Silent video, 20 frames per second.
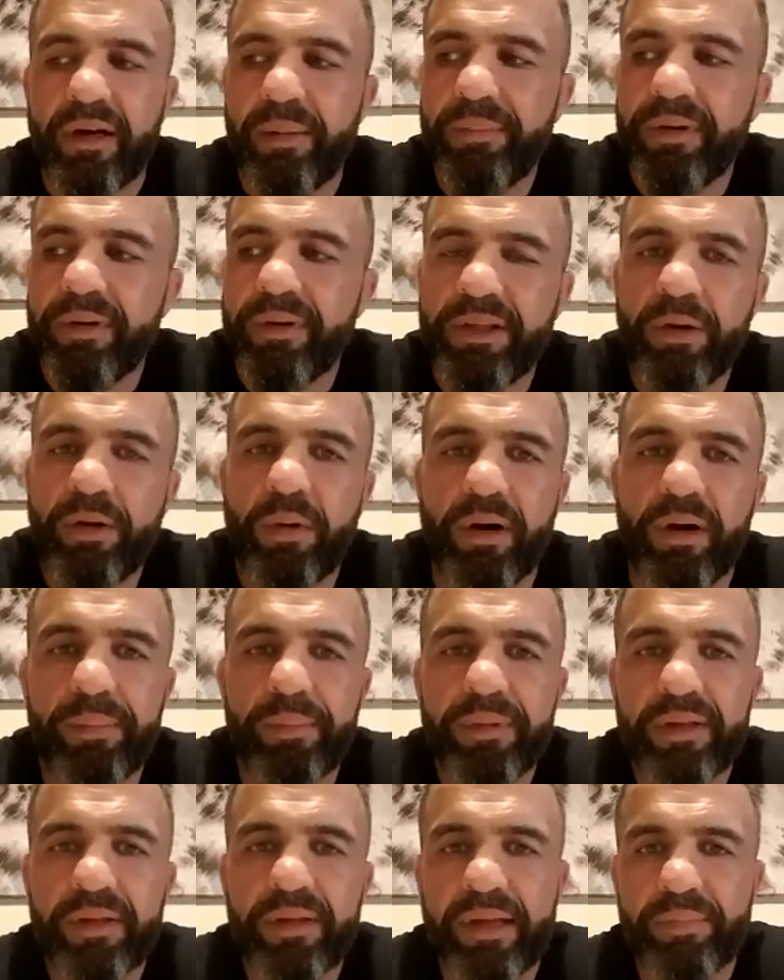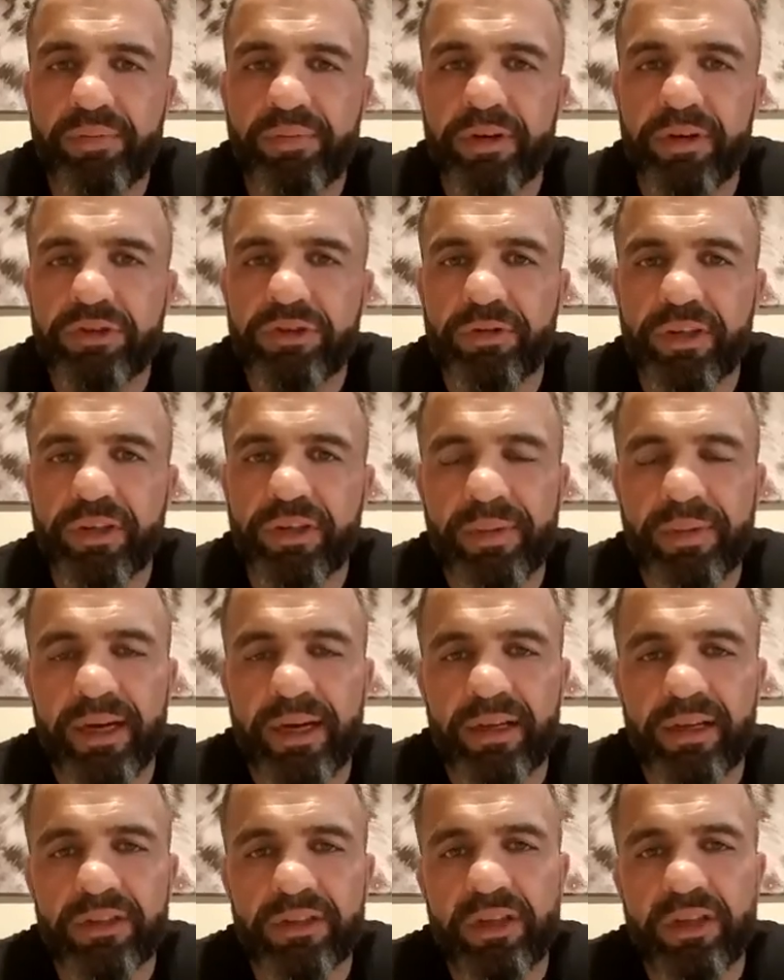You know what? I'm gonna say Britain's Strongest Man.
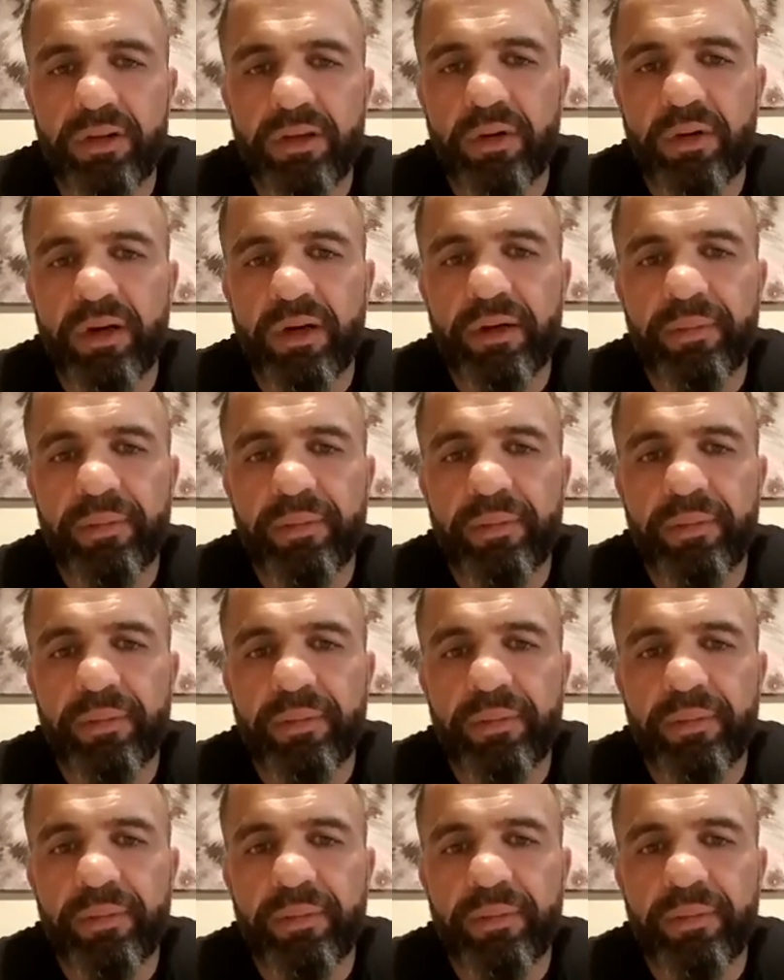I'll tell you what.